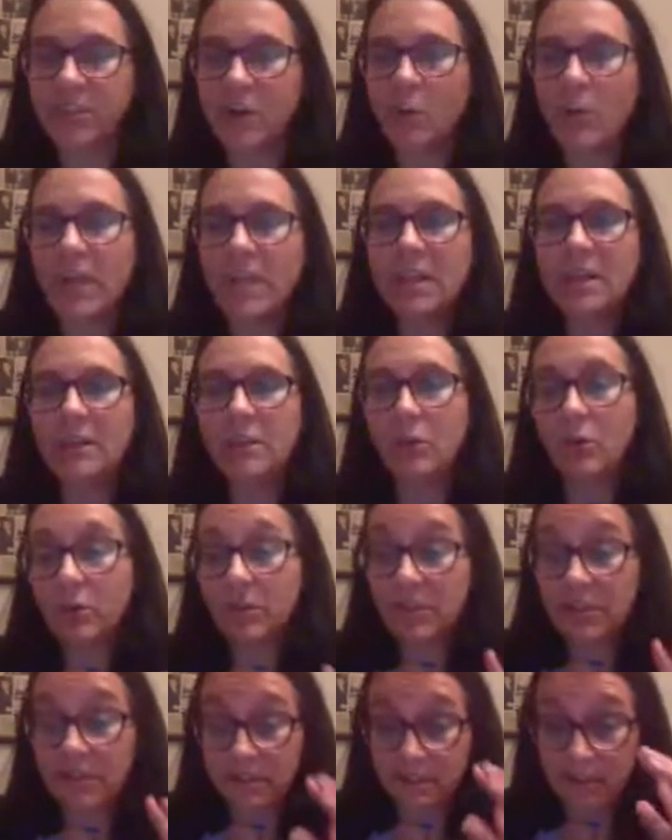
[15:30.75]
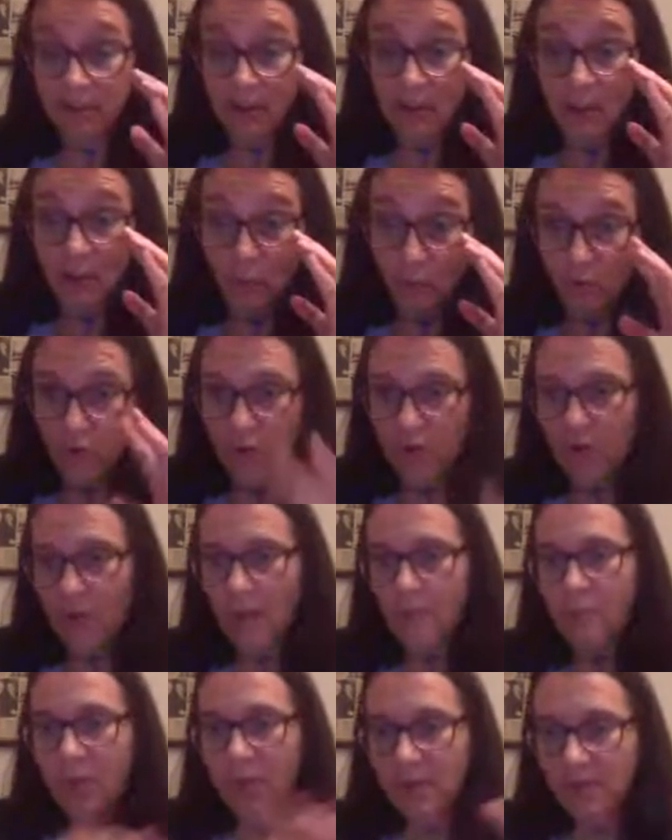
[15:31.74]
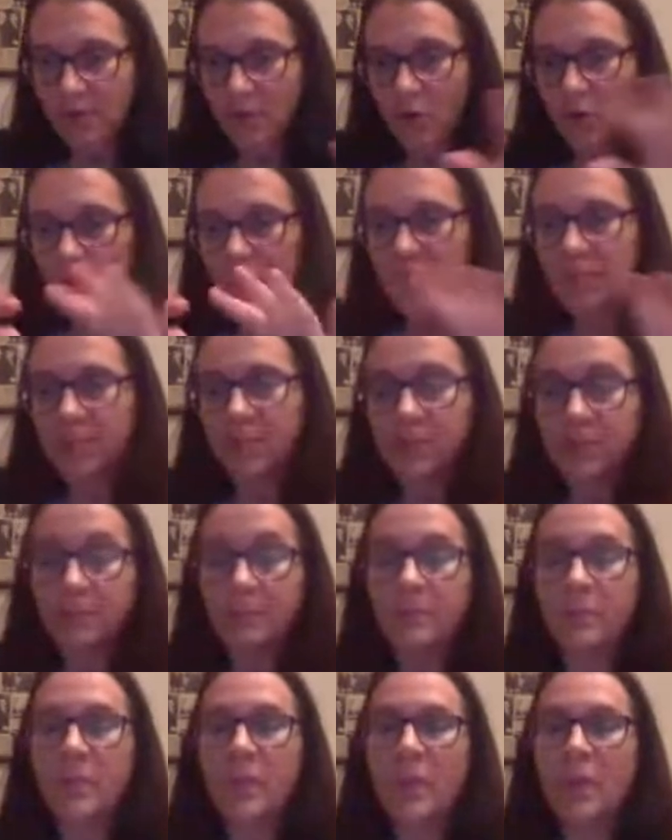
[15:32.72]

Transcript: So we did all this work a bit on the